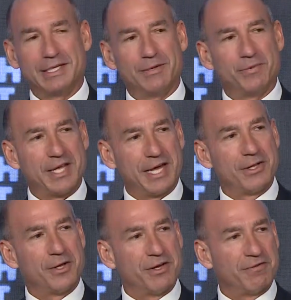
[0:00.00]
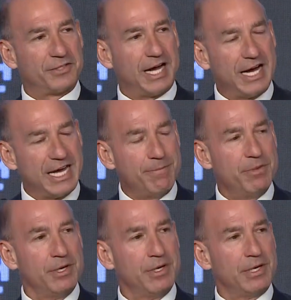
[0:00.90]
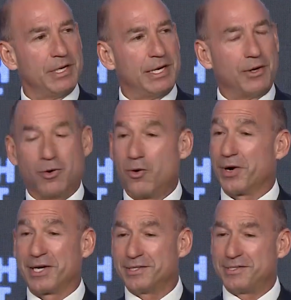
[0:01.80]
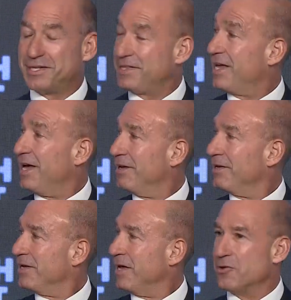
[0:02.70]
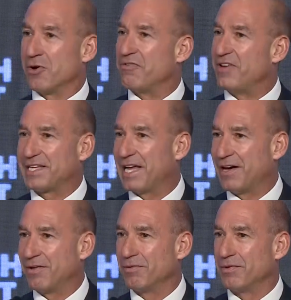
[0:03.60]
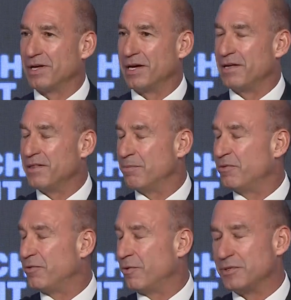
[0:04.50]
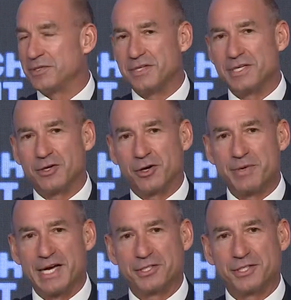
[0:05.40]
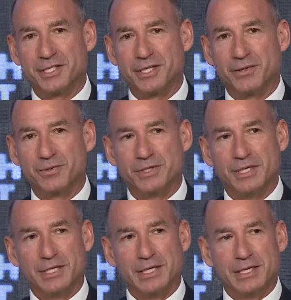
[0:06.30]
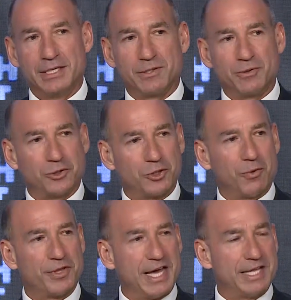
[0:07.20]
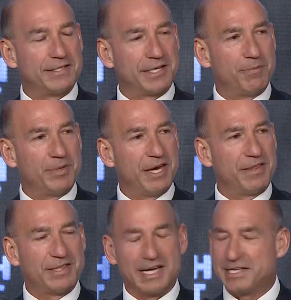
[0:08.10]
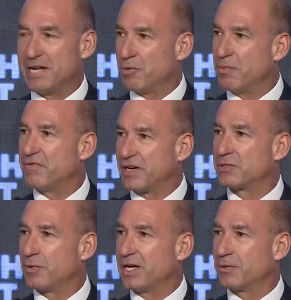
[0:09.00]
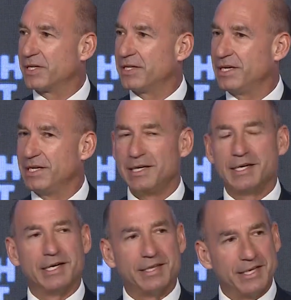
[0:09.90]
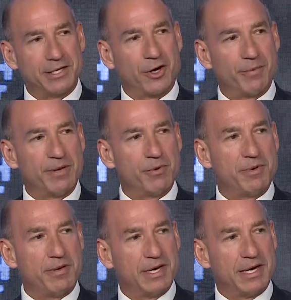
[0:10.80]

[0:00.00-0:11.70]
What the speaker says: without a lot of time, or it can just sit there and not affect how the performance of the economy actually goes. So we're not sure what the answer is going to be. I think that dent will be fixed quite quickly and the economy will be